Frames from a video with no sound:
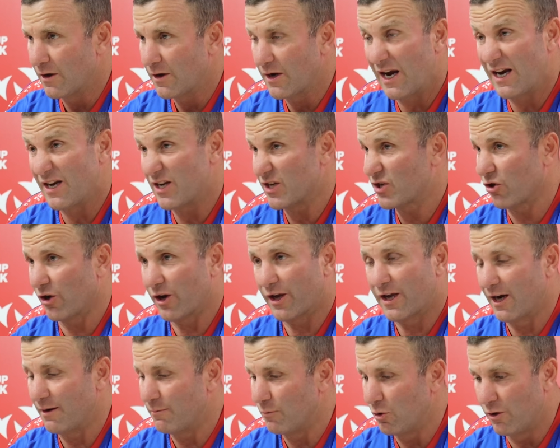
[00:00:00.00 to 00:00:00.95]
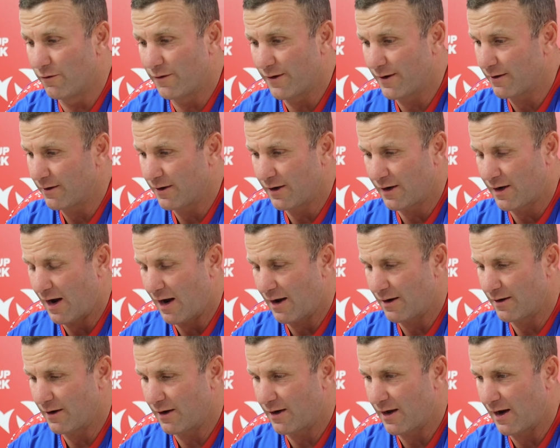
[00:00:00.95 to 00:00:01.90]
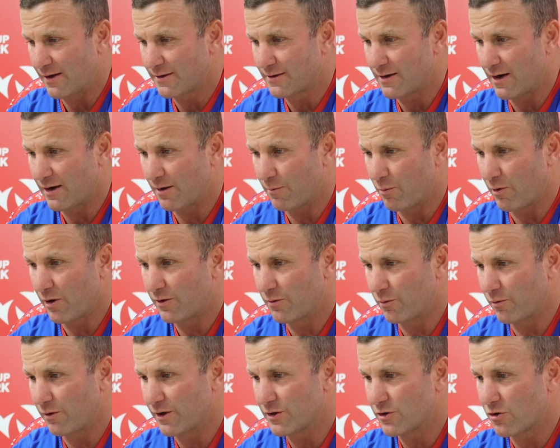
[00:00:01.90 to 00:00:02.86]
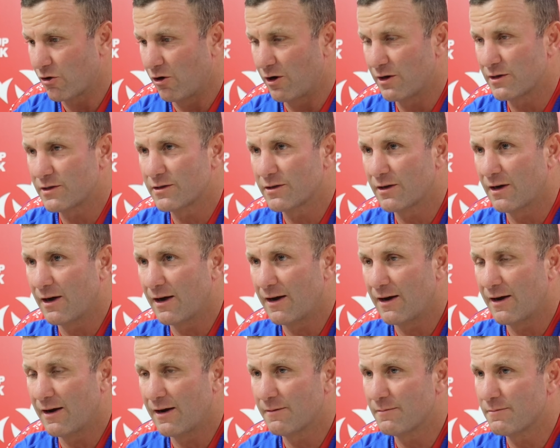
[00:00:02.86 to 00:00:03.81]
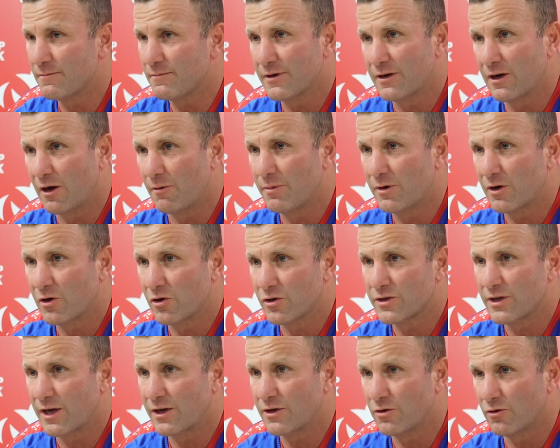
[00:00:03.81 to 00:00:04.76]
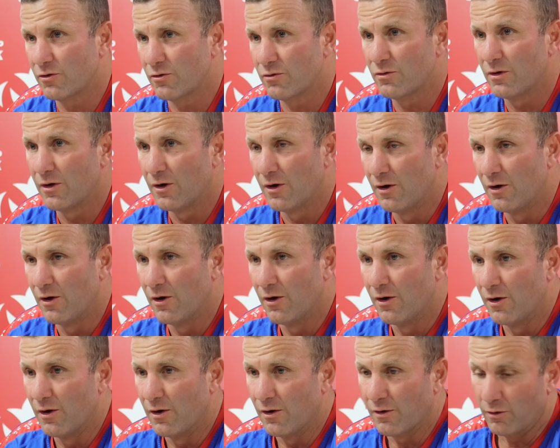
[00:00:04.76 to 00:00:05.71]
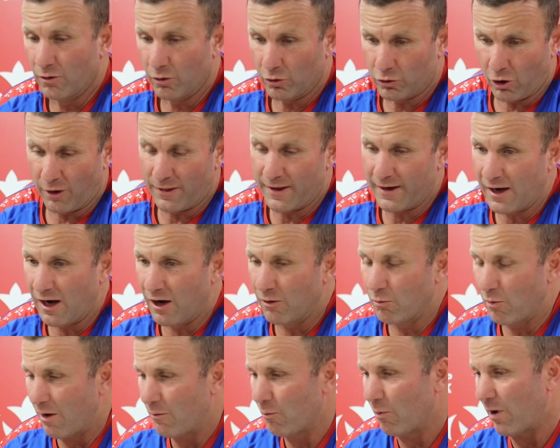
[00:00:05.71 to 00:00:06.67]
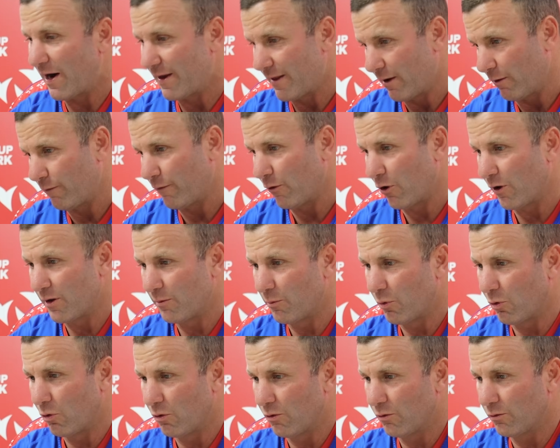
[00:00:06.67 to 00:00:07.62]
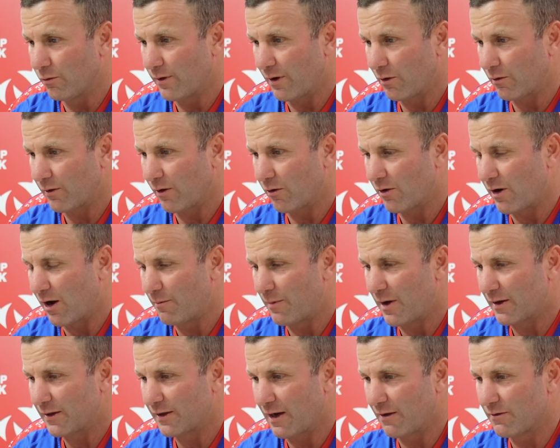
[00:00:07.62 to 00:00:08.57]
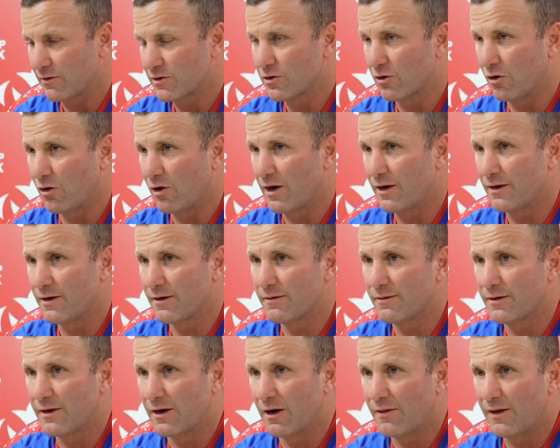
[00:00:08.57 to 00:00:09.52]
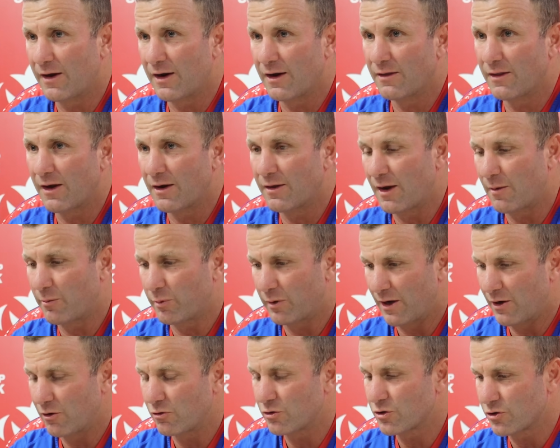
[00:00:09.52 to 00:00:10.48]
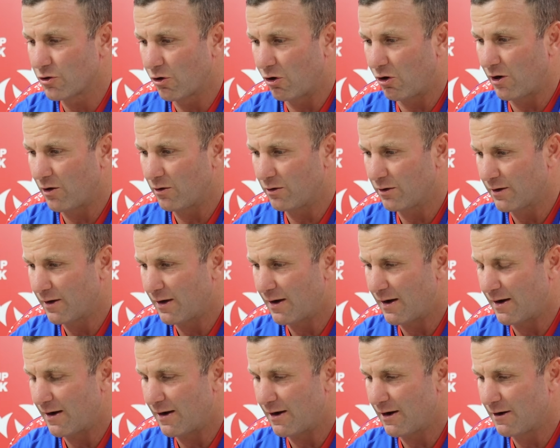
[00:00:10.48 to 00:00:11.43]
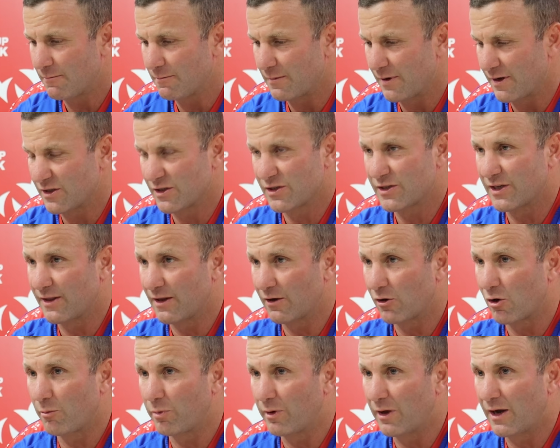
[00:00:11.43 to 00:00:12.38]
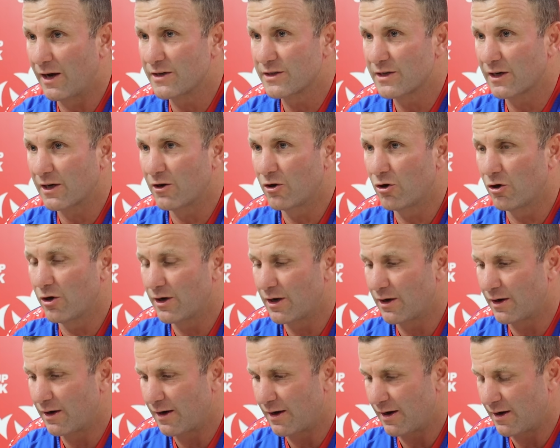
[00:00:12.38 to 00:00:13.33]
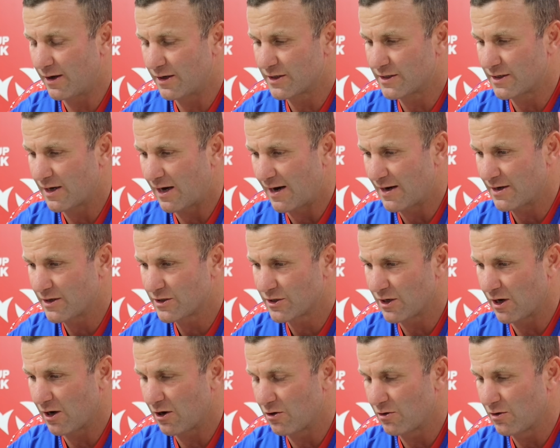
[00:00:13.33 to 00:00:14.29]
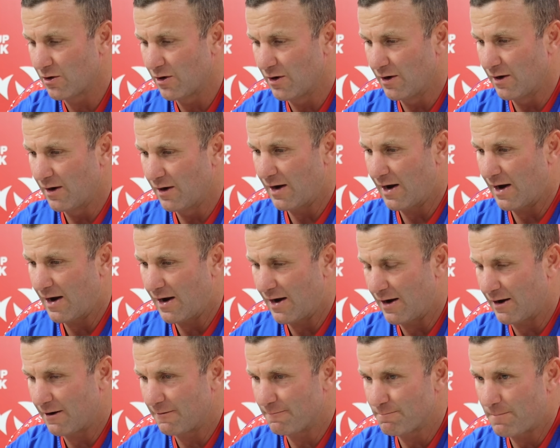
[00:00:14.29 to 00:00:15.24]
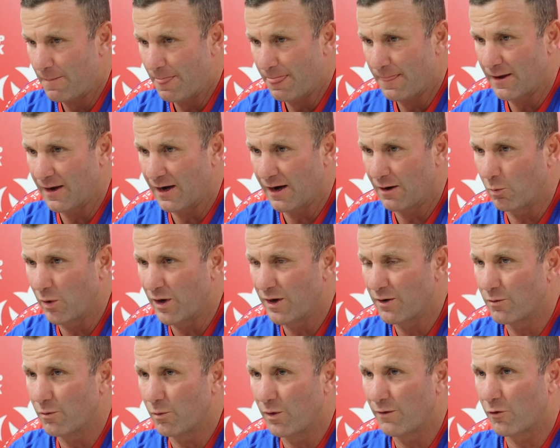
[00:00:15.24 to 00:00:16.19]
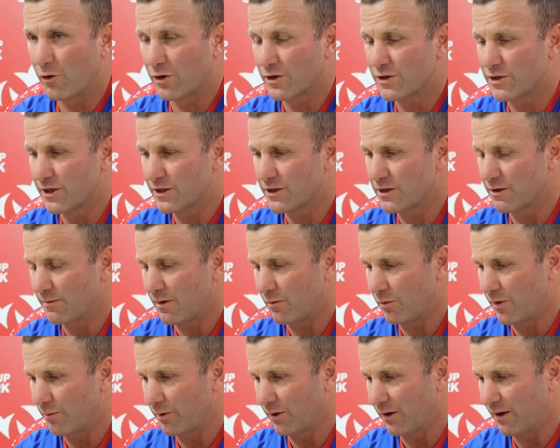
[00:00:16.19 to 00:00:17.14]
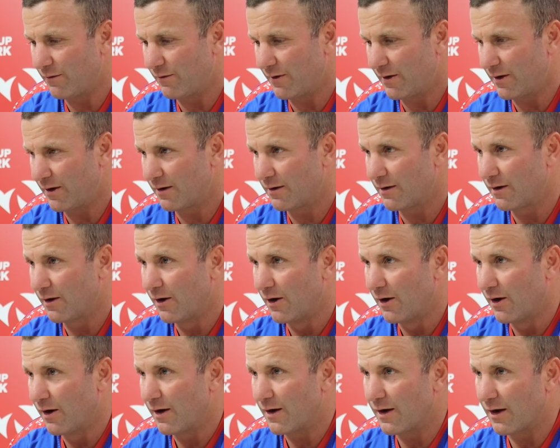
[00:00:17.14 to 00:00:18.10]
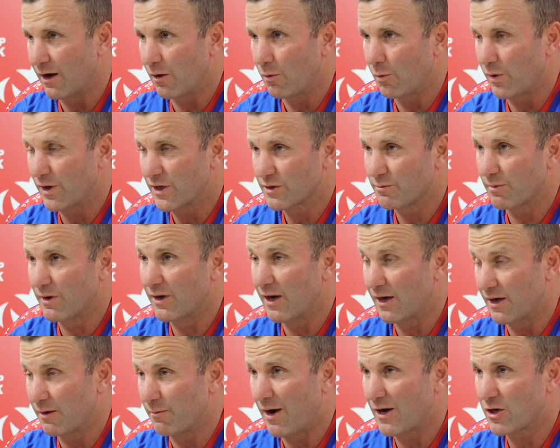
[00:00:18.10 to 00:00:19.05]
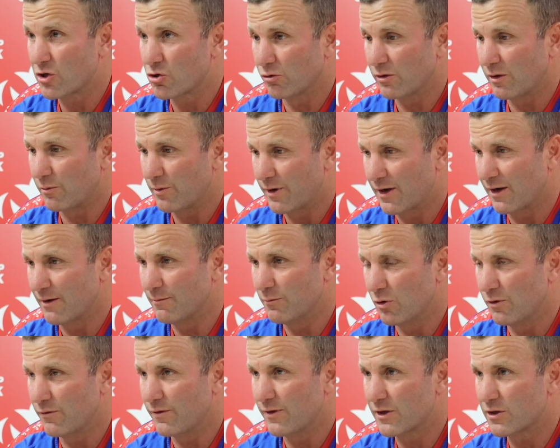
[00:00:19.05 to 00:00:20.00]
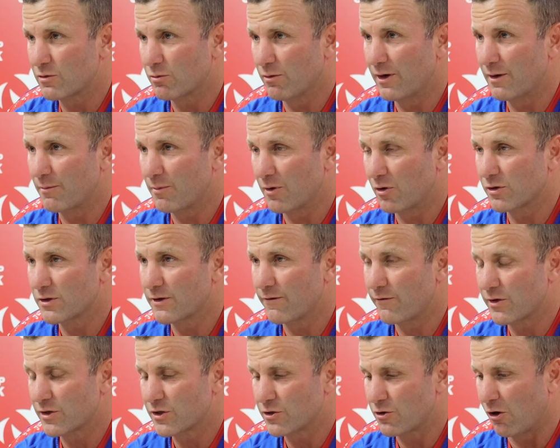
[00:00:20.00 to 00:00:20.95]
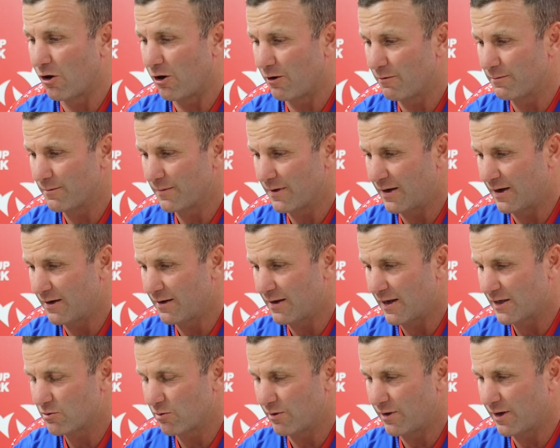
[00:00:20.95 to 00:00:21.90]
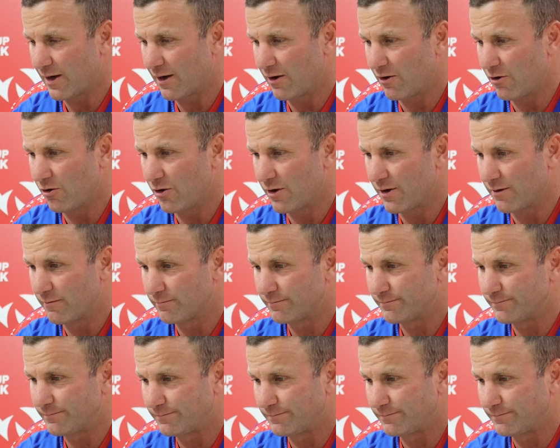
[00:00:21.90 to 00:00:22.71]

Yeah, you just got to keep moving. You can't take a breath with these guys, because they do look like they're going one way. They'll find the ball, they'll come back the other side, and they play a good style. And as I said, they've got players that can hurt you at any stage. So we've got a system that we believe in, and we just need to make sure that we keep moving this week, because if you stop, then that's when they're going to hurt you.